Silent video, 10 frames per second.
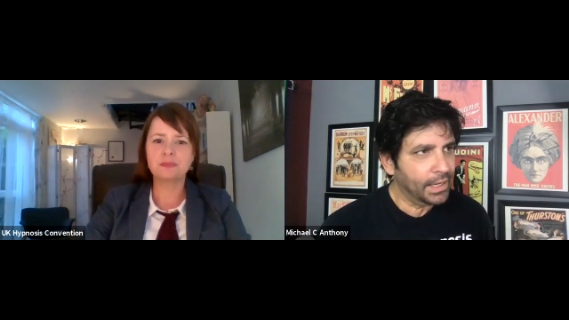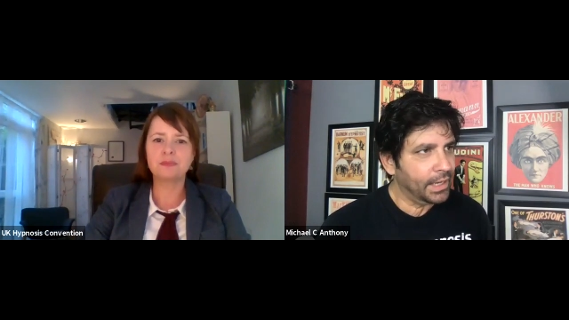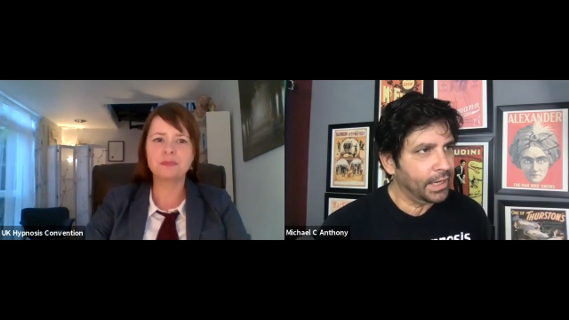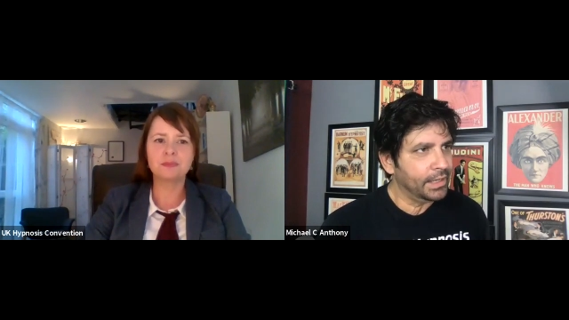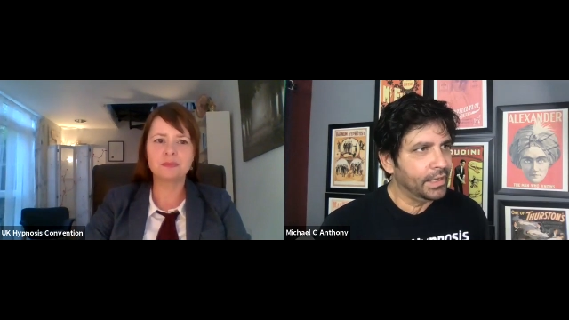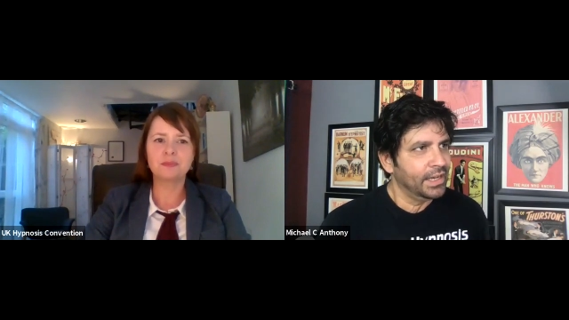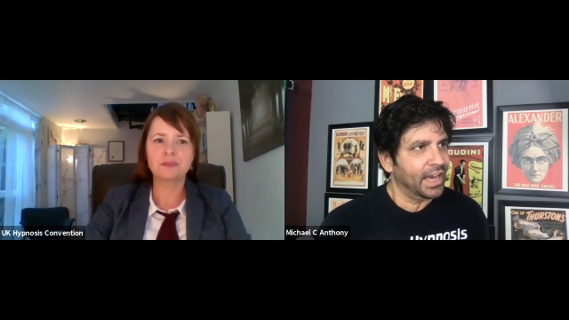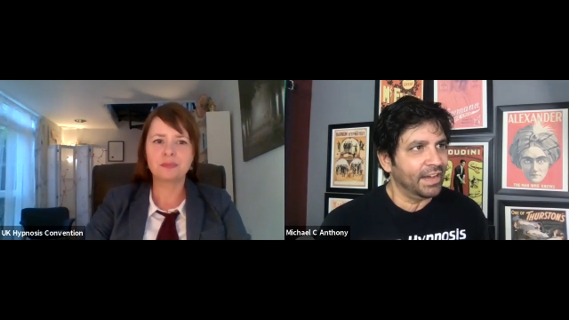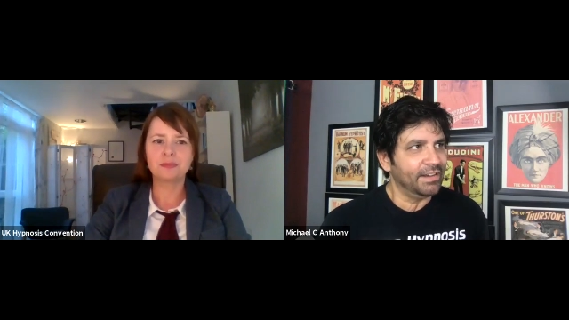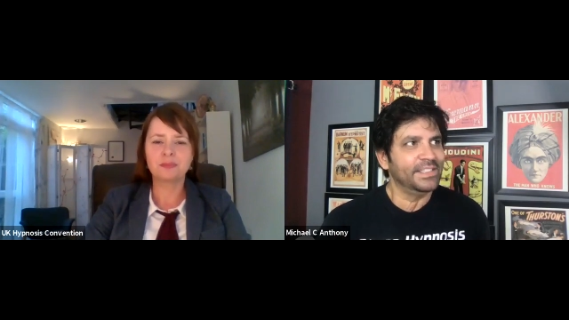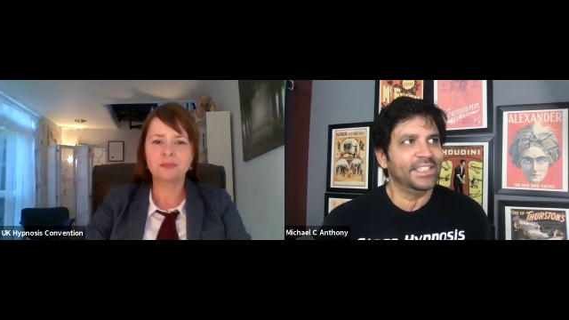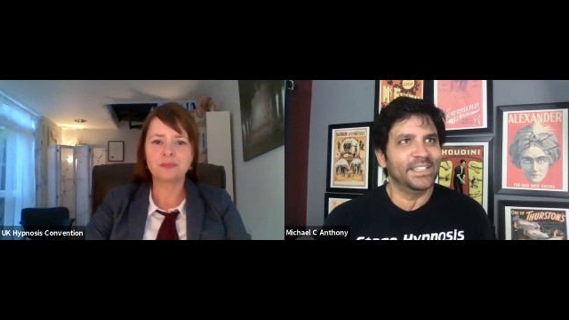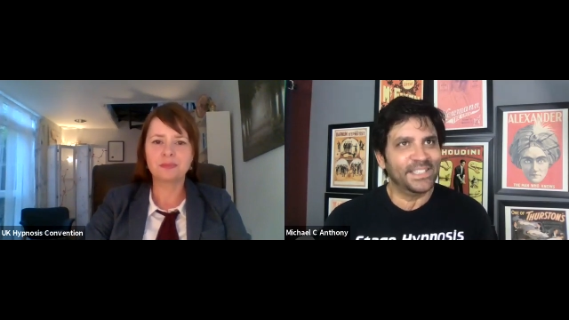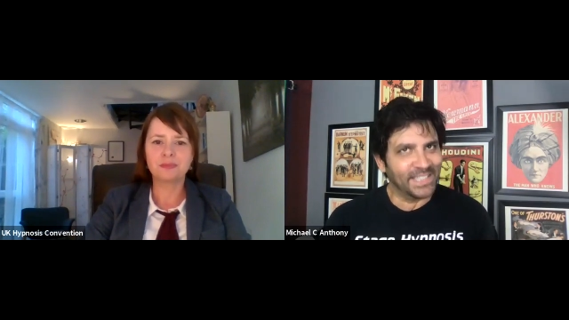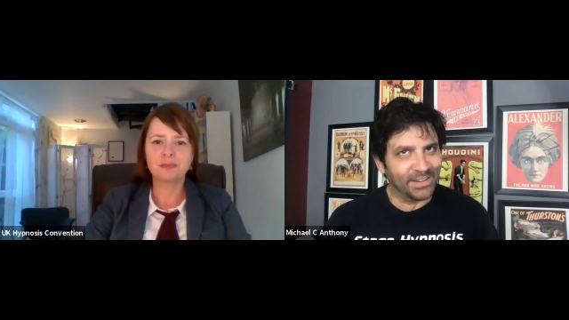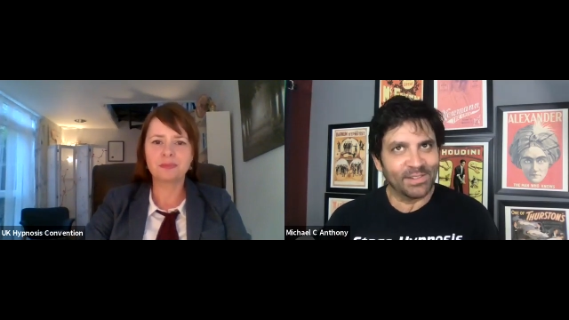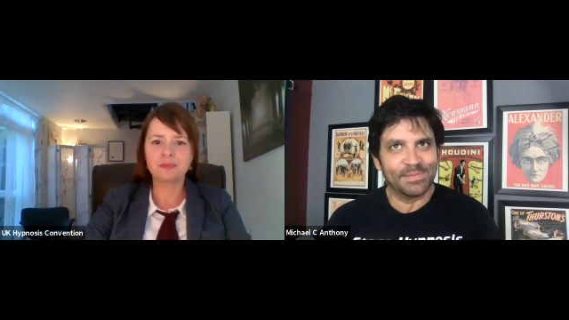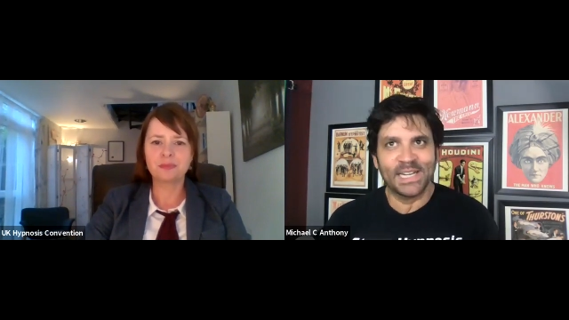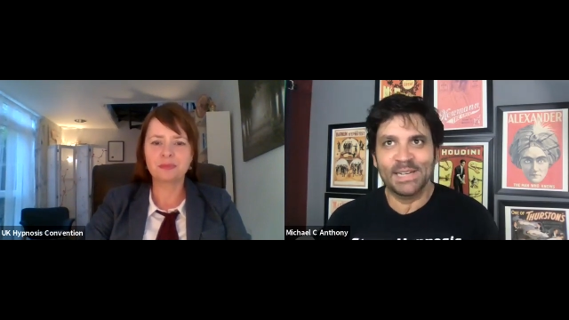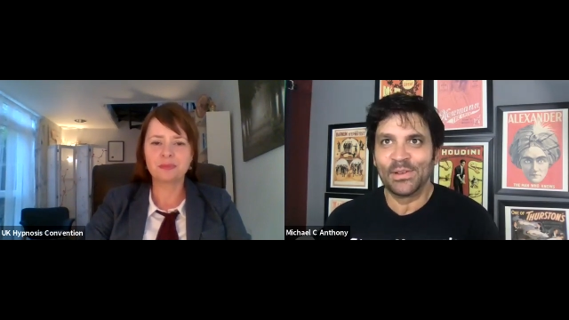Speaker 1: and I, several of my
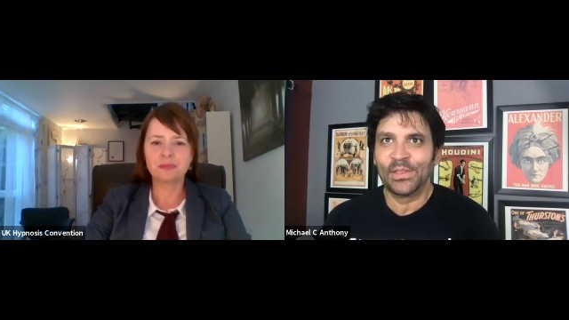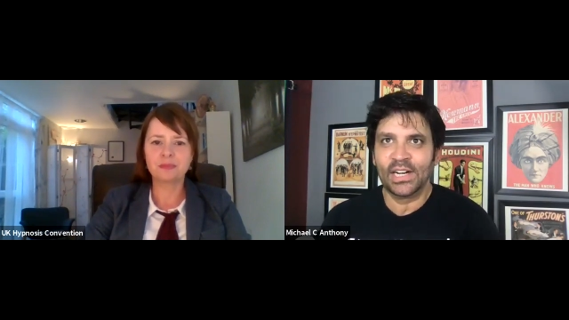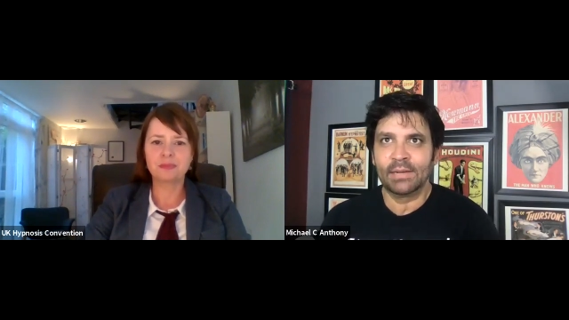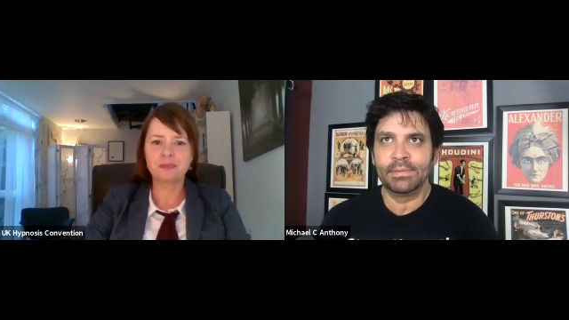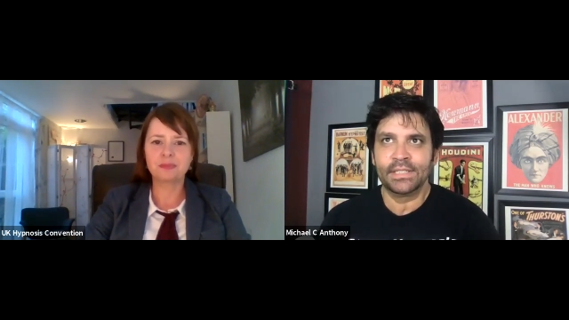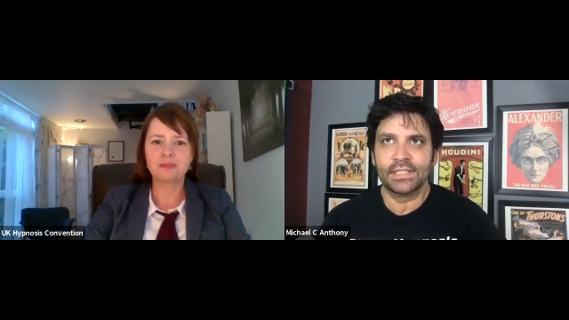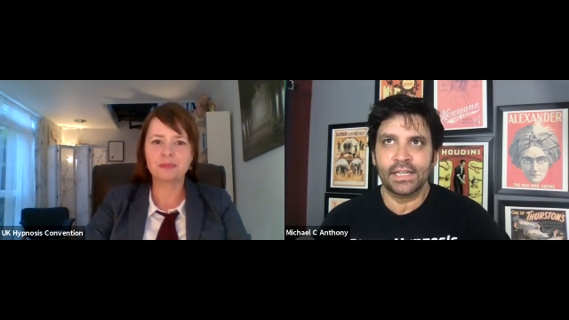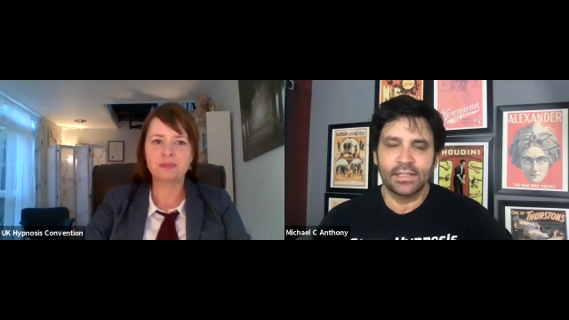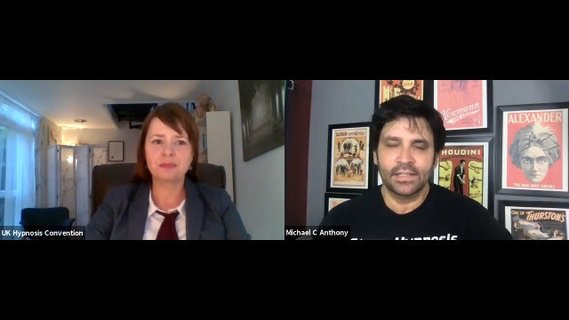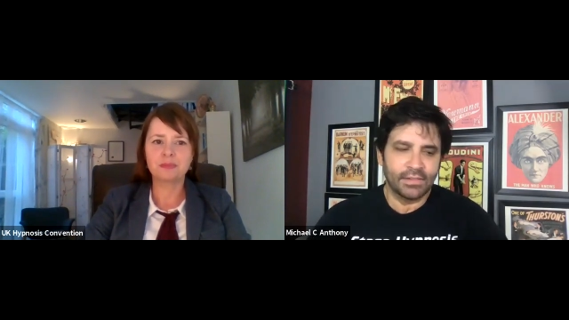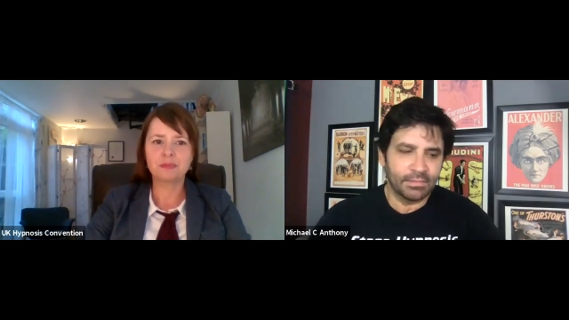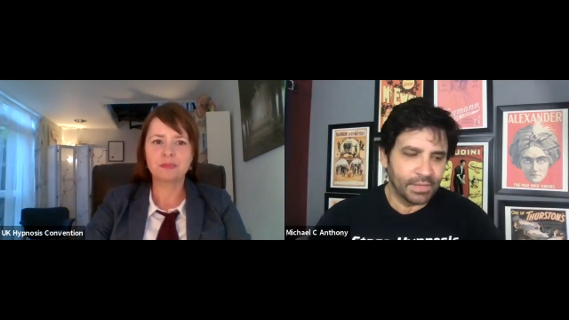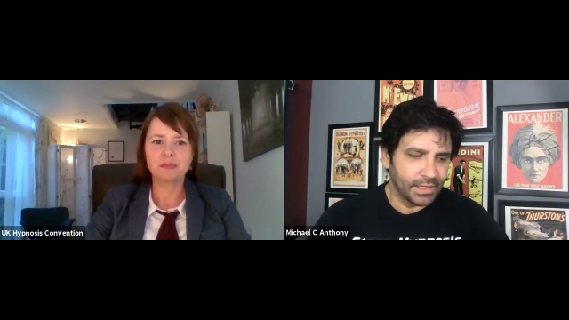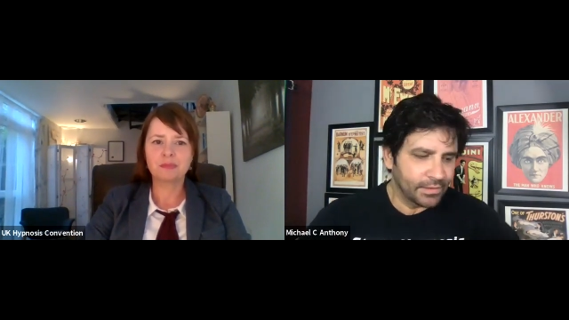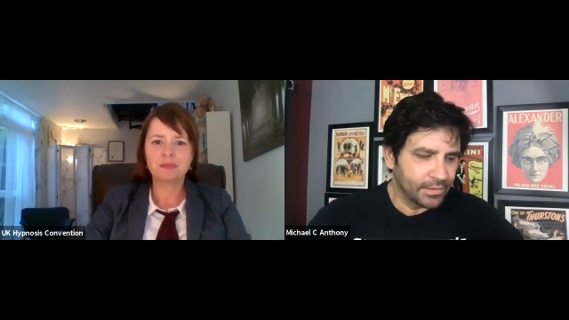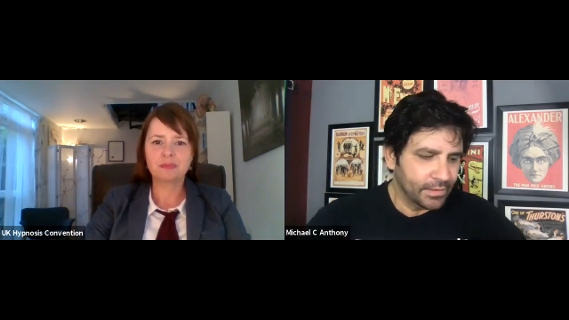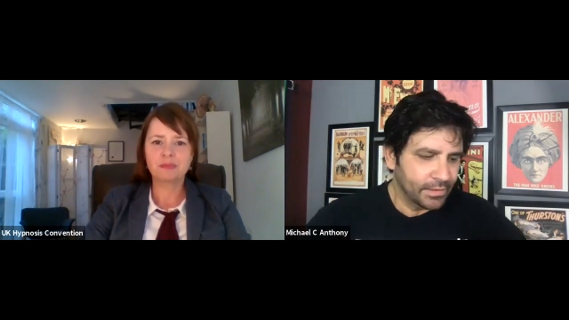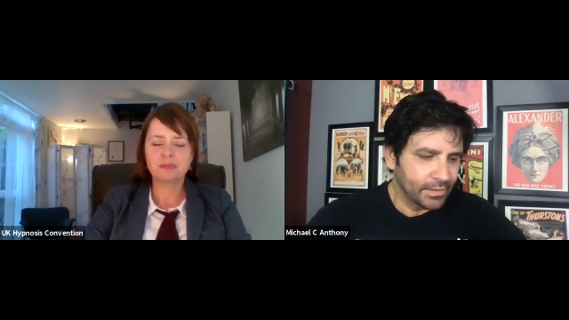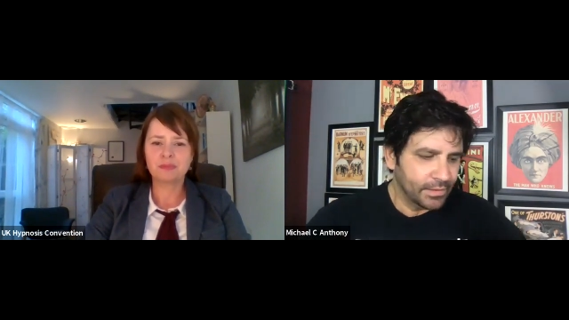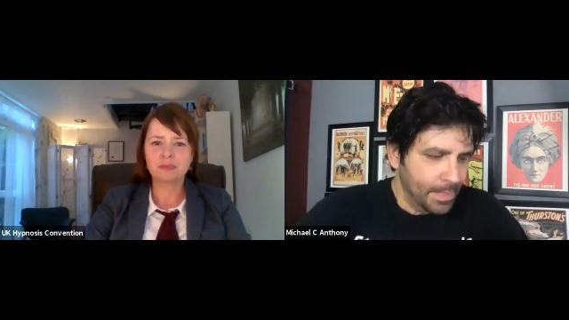hypnotherapists say, "You know what, Michael."
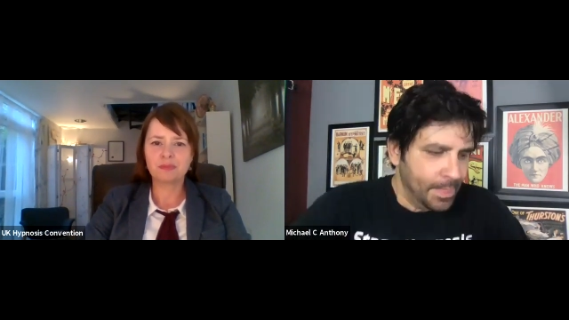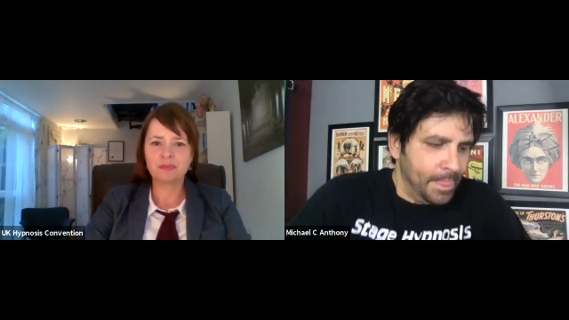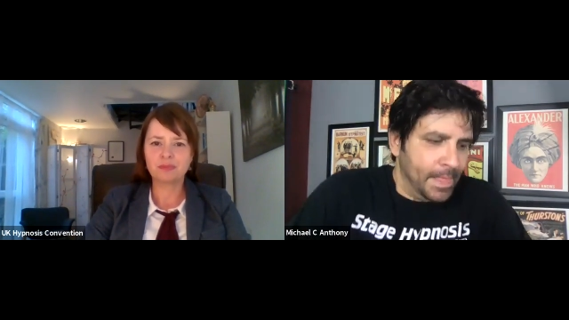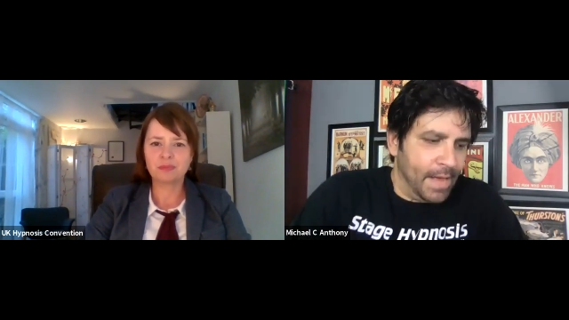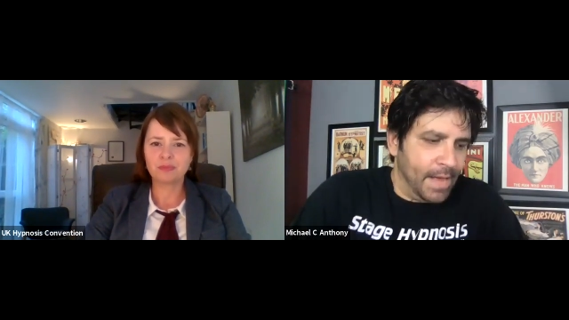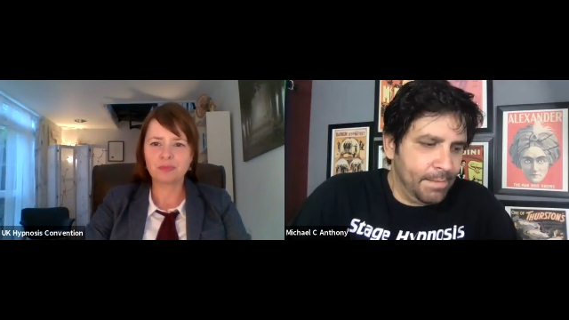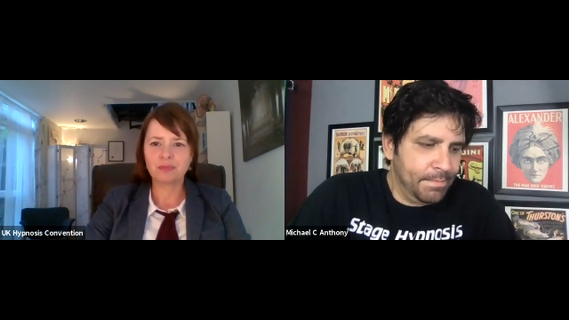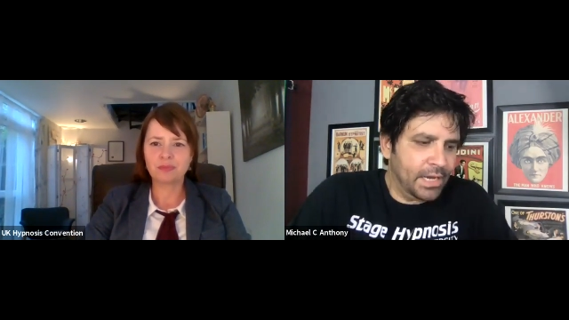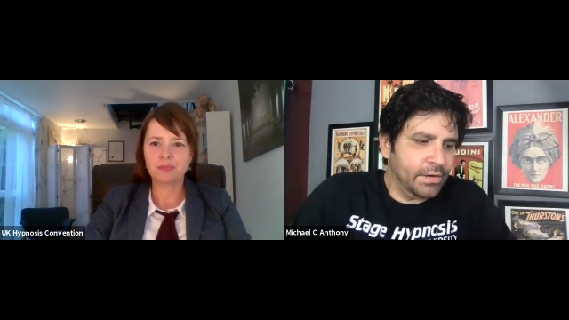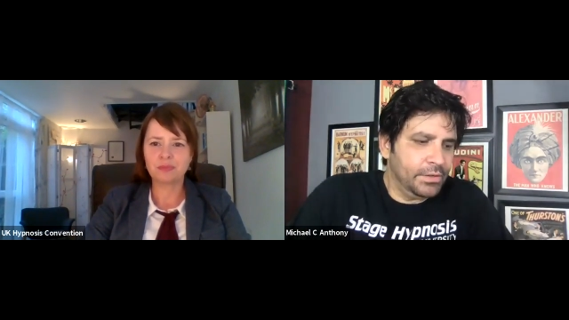I'm now